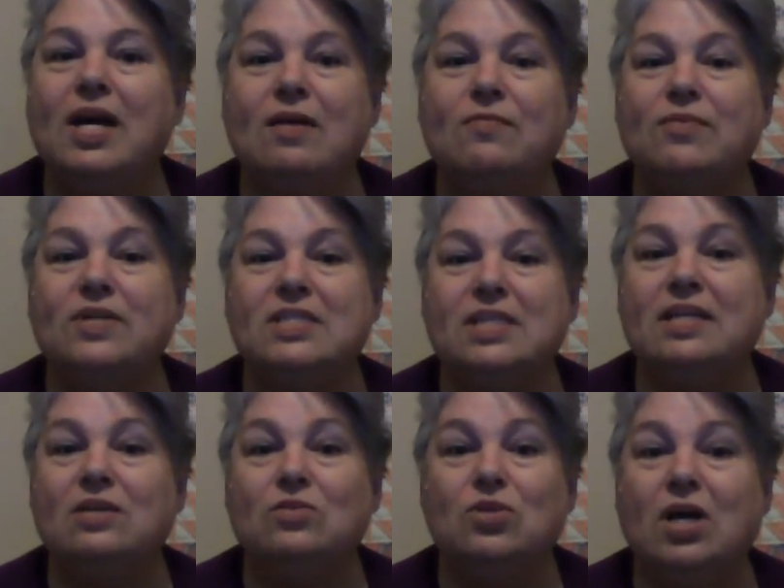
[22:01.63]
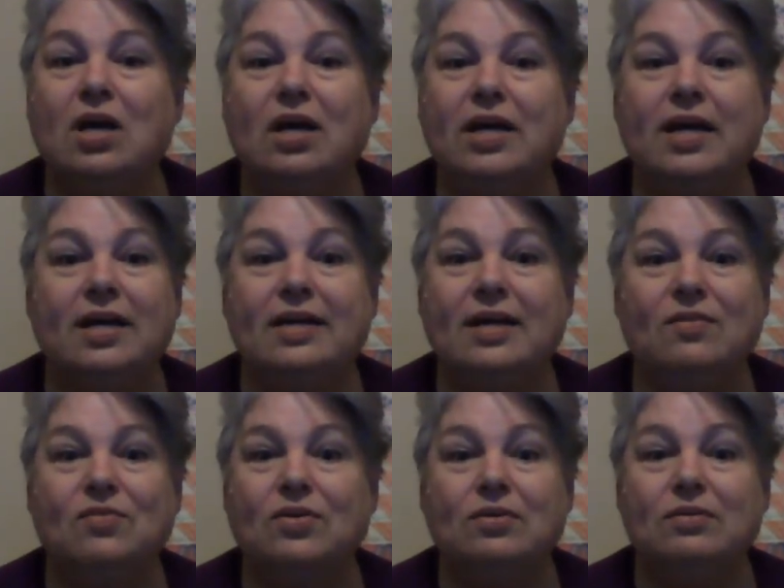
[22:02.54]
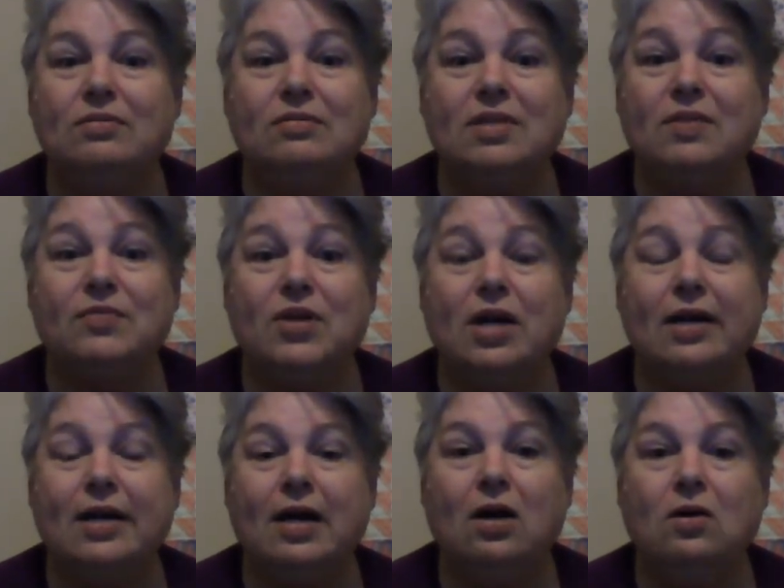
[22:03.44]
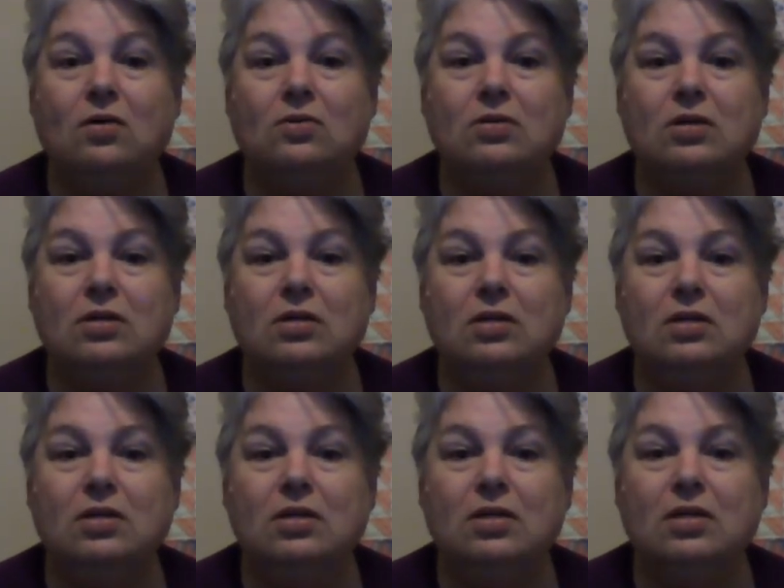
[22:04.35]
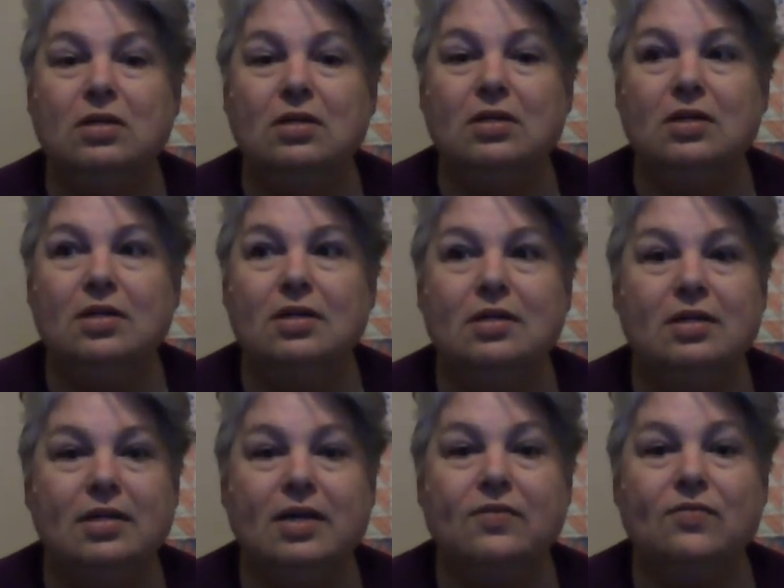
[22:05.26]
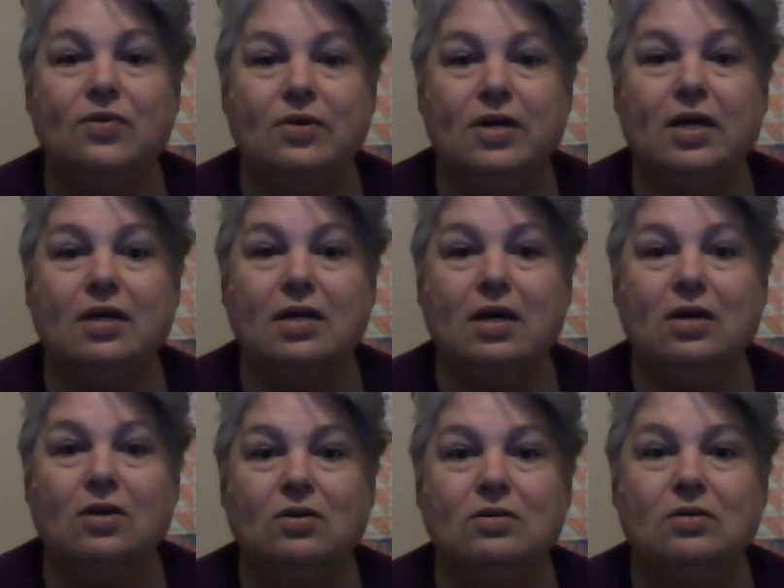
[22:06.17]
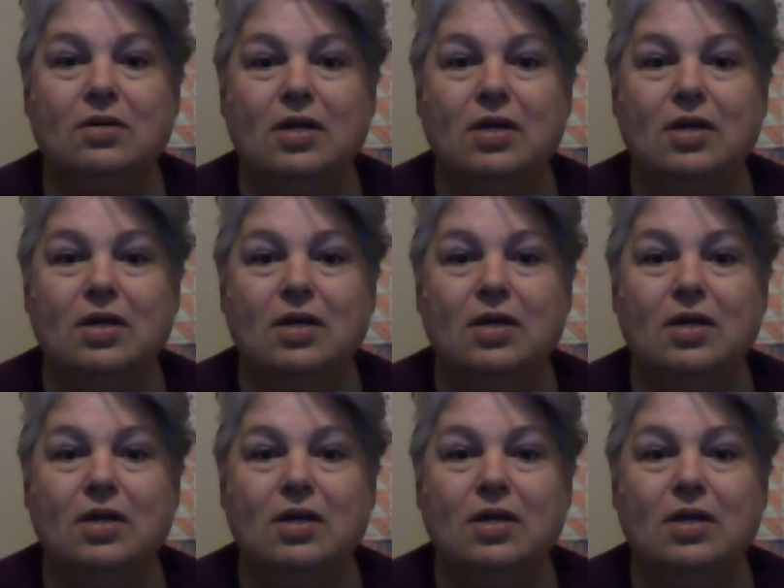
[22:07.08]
every single night and never got caught. Never got caught.